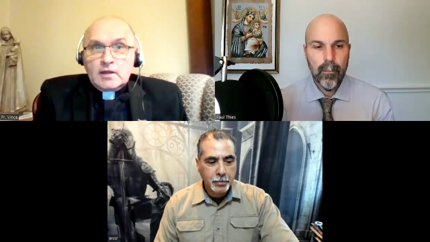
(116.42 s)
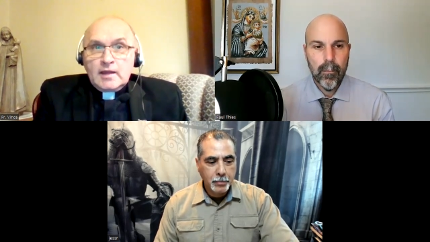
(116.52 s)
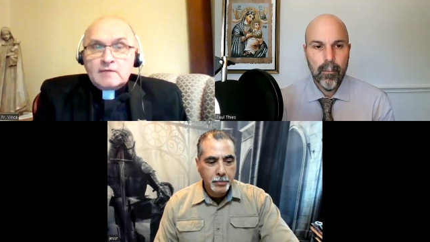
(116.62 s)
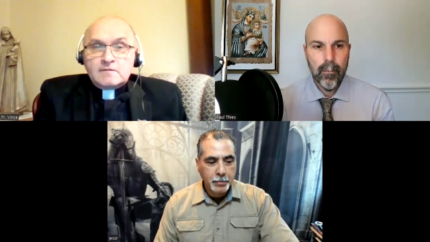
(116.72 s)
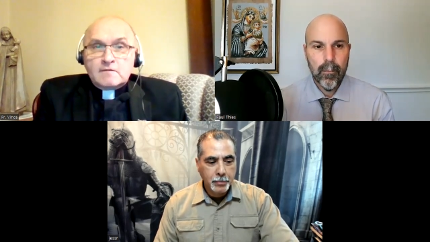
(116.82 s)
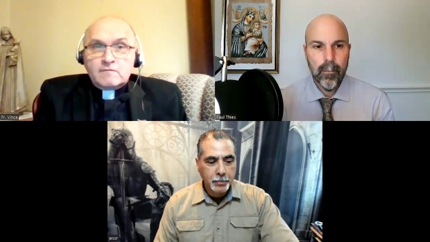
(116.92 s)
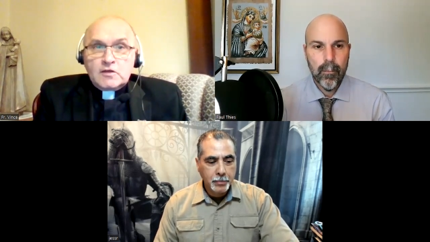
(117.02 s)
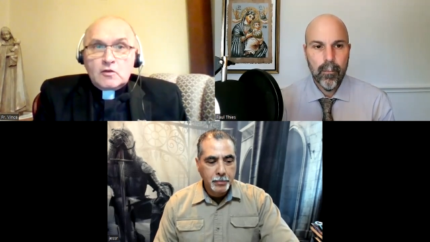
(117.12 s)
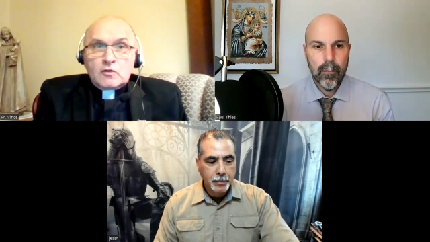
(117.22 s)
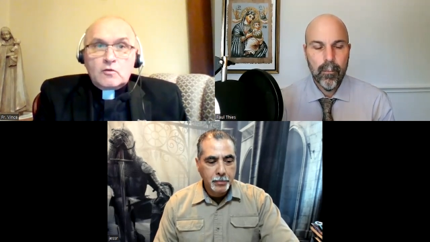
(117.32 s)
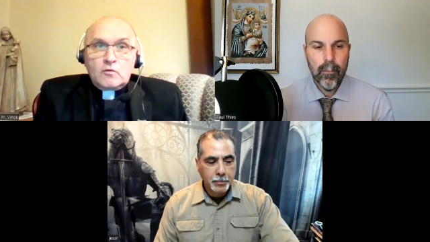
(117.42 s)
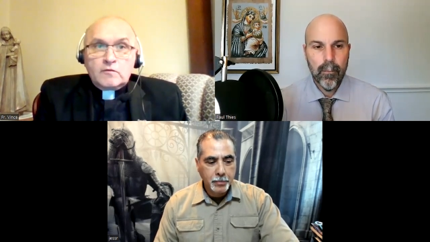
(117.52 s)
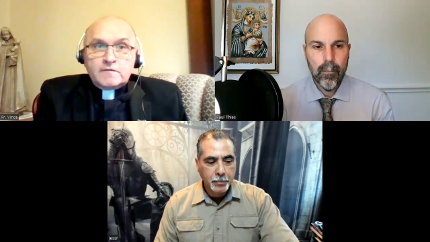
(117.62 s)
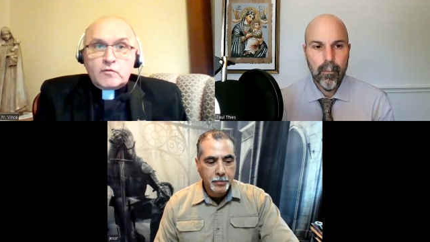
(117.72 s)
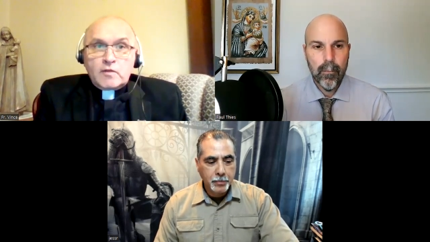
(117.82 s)
Speaker 1: as the vehicle
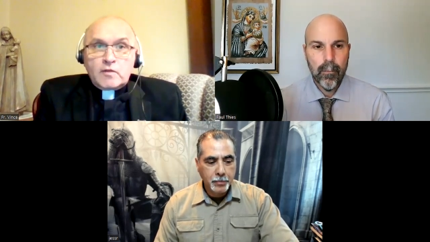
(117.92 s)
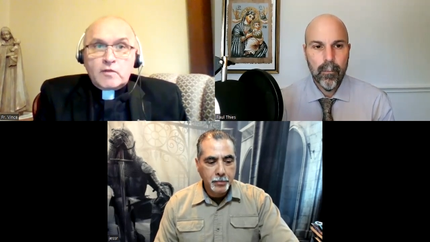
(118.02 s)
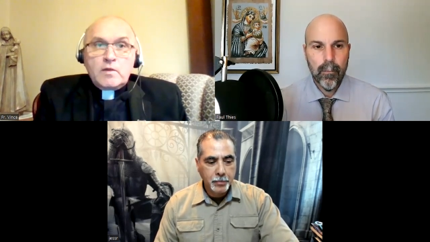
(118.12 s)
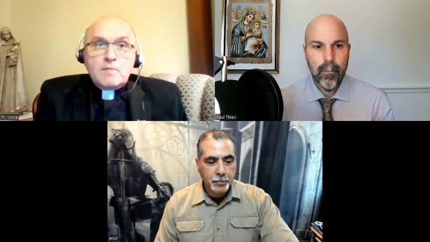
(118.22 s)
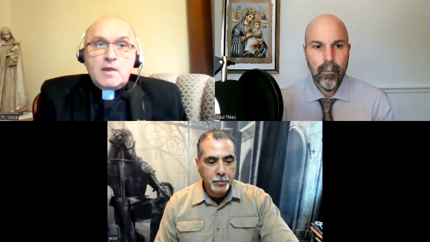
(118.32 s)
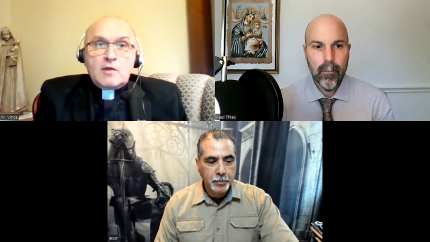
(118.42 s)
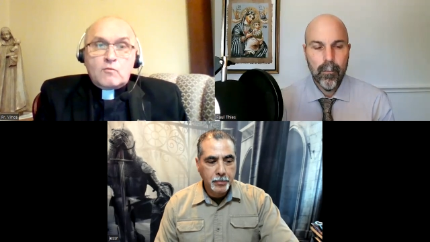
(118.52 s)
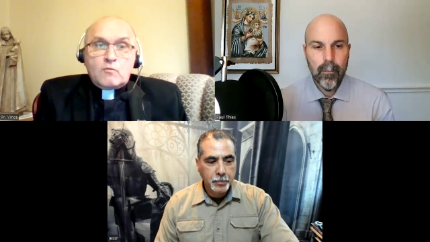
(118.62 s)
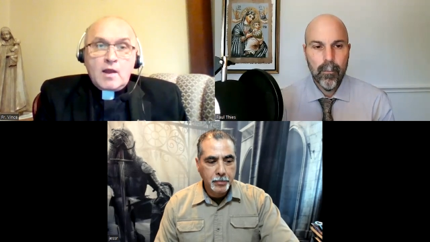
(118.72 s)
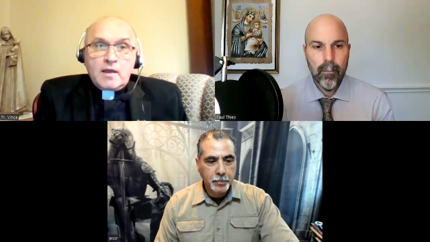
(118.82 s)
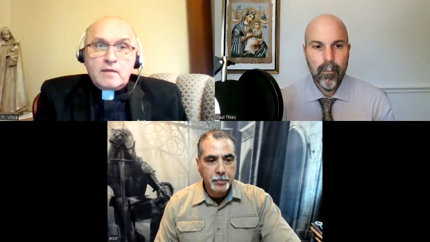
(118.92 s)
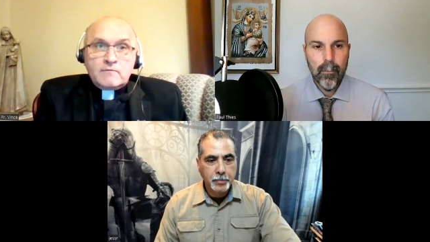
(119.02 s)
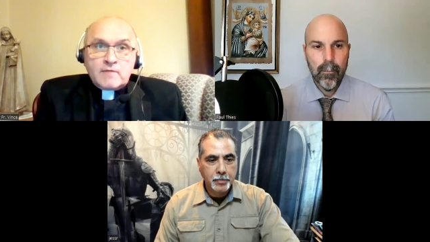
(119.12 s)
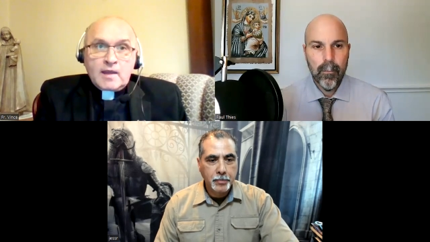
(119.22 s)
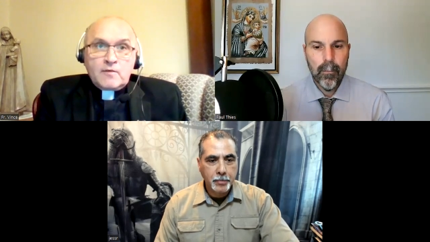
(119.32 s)
so that we may arrive
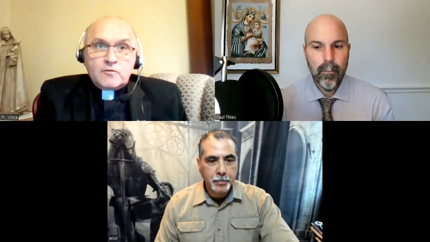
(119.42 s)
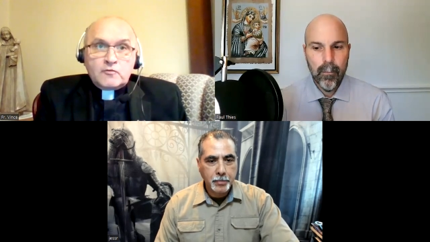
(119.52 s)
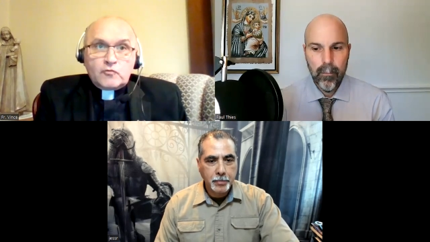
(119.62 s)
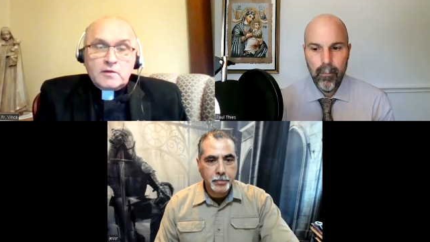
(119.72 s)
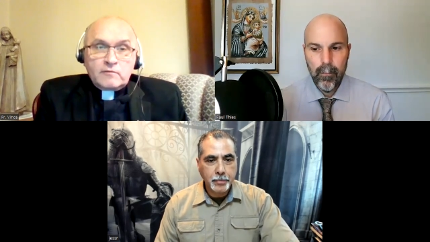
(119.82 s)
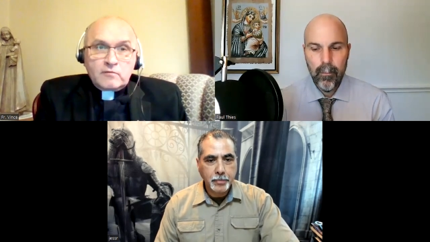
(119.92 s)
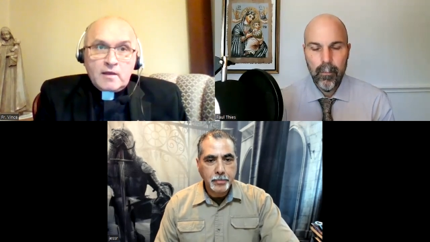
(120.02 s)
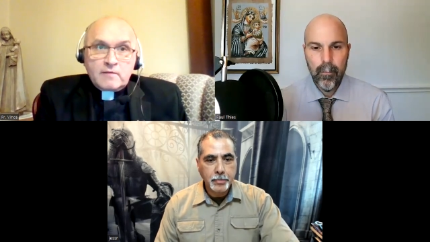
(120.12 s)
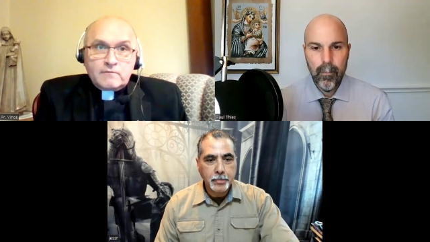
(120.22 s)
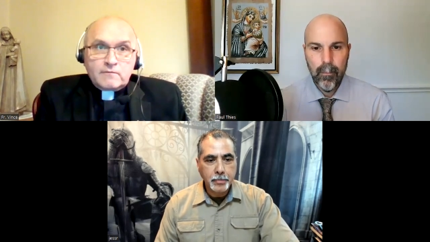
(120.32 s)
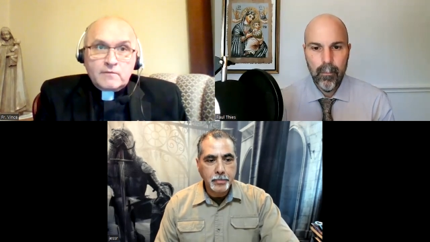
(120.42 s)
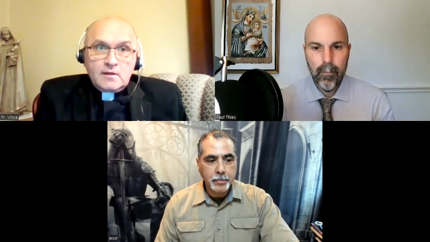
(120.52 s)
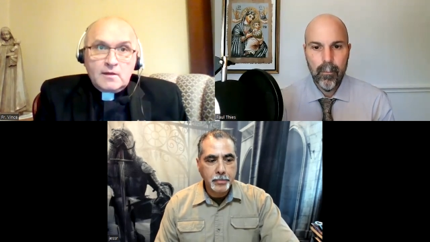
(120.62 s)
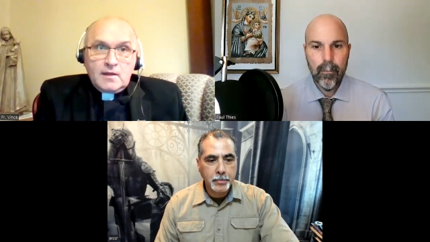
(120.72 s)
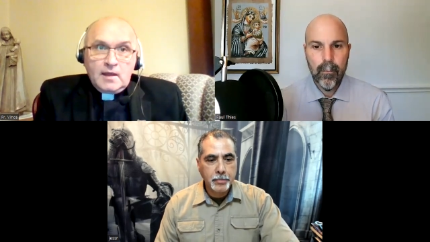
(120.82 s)
at the tree of life
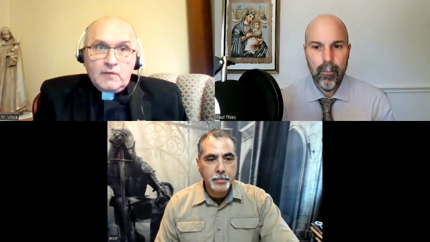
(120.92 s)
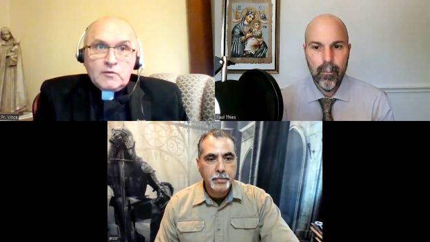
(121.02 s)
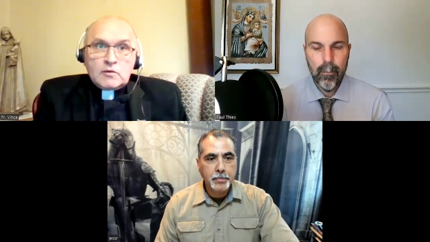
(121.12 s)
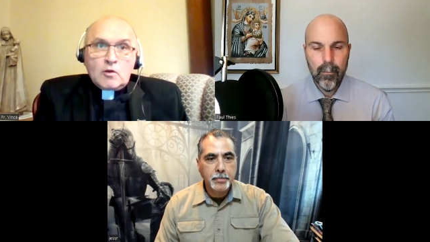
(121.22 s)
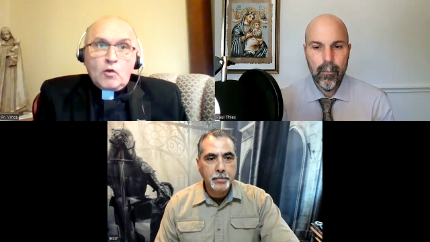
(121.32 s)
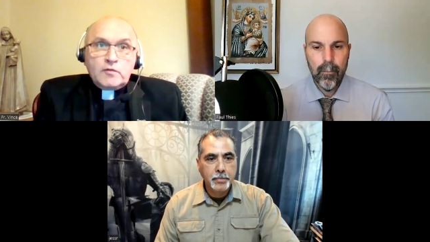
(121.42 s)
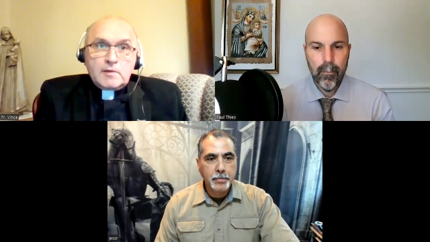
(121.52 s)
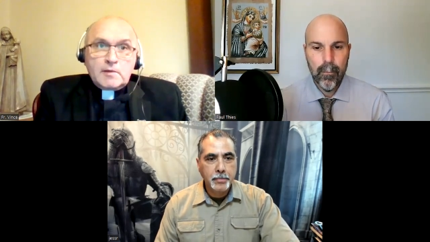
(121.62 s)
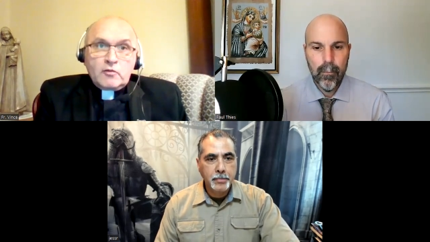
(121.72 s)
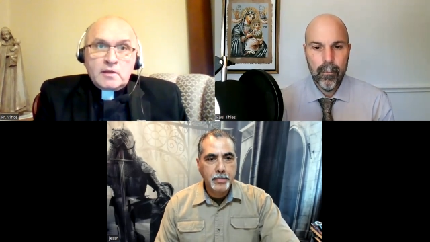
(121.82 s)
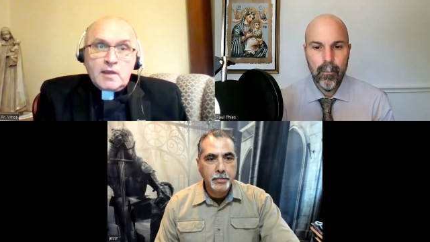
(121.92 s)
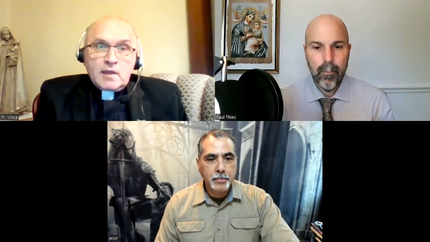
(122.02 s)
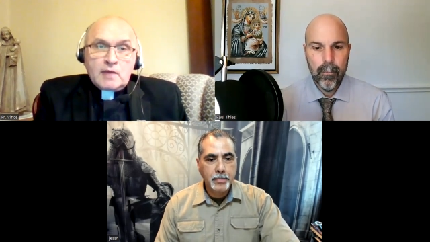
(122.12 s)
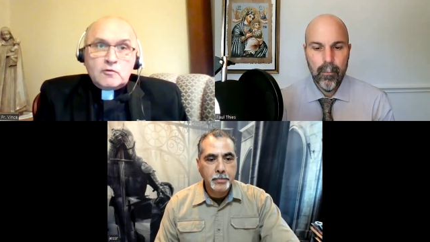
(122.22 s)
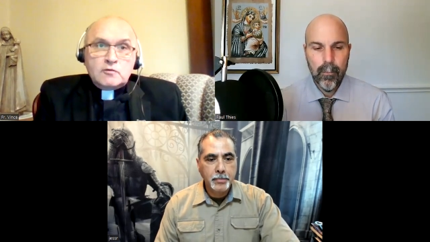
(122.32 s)
and then ultimately
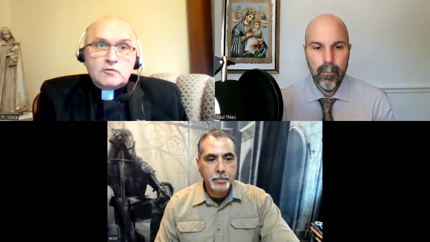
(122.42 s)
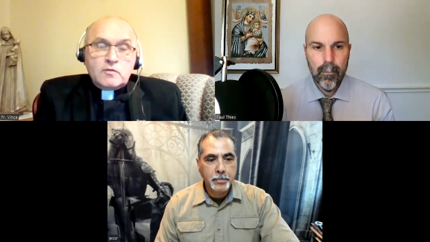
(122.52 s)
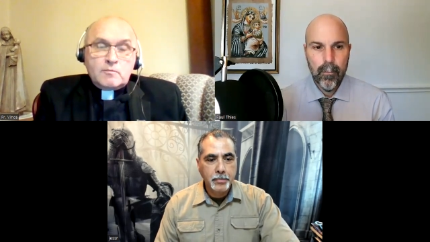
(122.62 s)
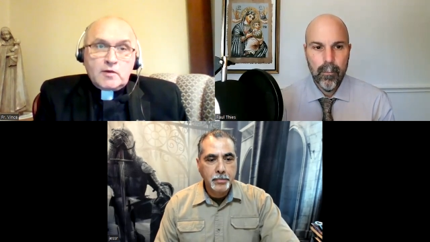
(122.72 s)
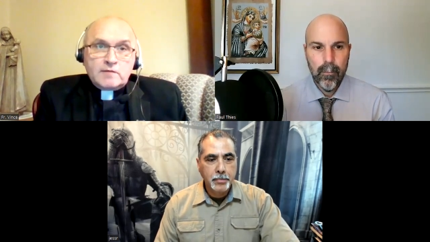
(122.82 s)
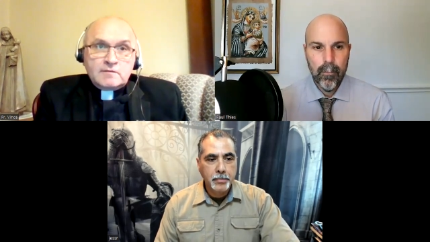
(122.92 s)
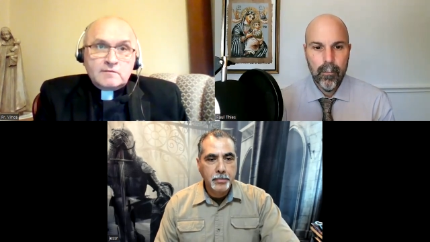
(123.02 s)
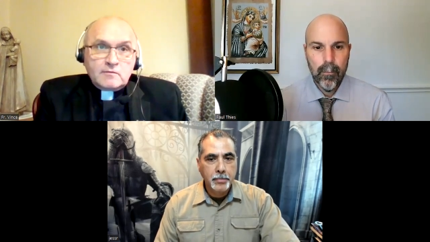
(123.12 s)
enter into the presence of